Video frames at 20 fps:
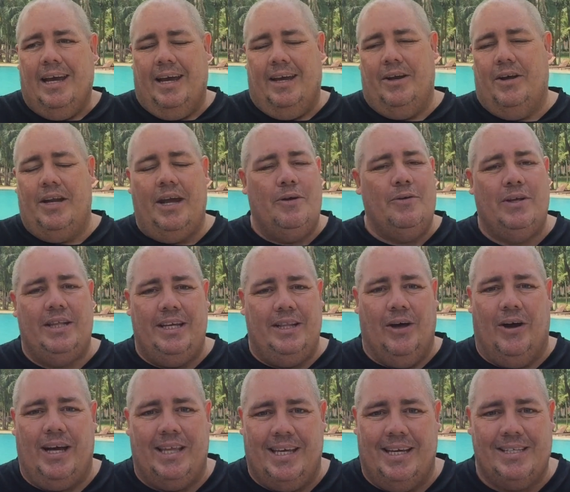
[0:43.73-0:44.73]
And I don't really
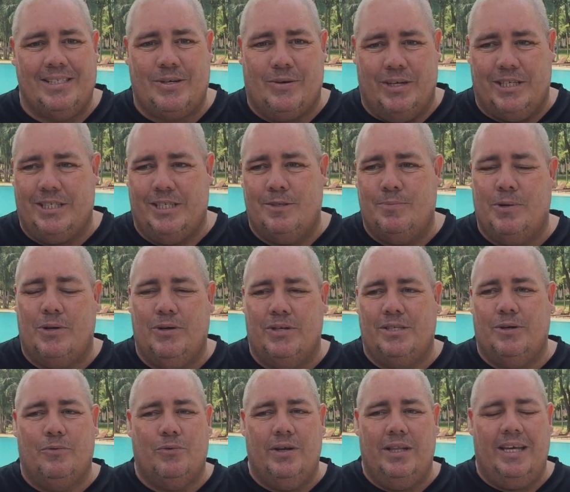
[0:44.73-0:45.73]
like those questions
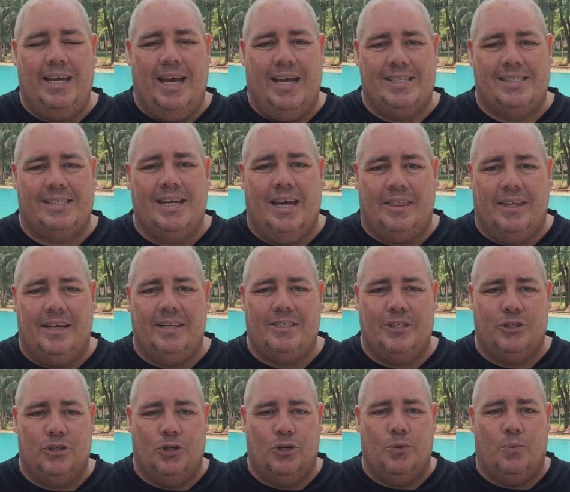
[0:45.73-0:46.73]
because it really has nothing
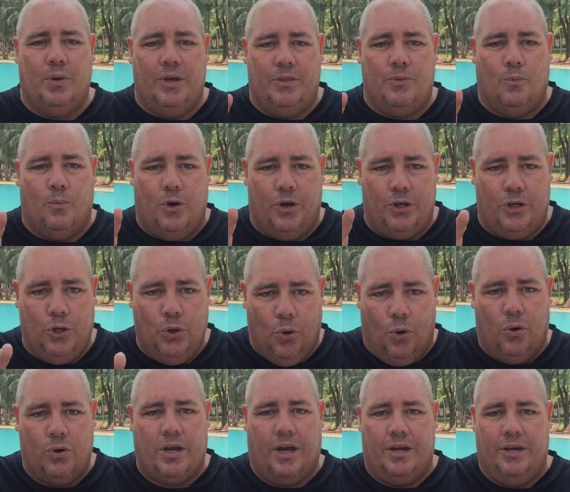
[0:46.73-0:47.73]
to do with what
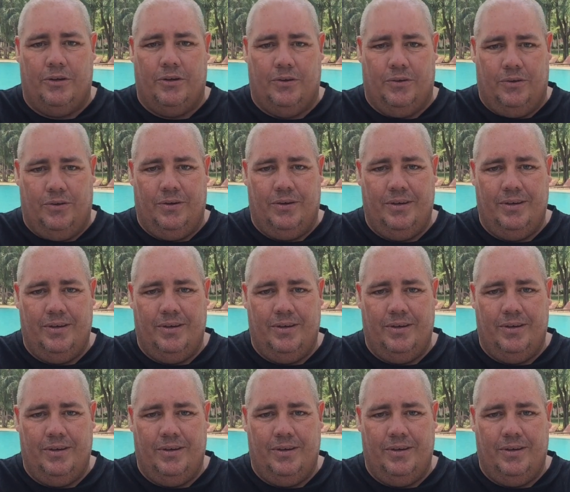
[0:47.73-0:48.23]
you're going to do,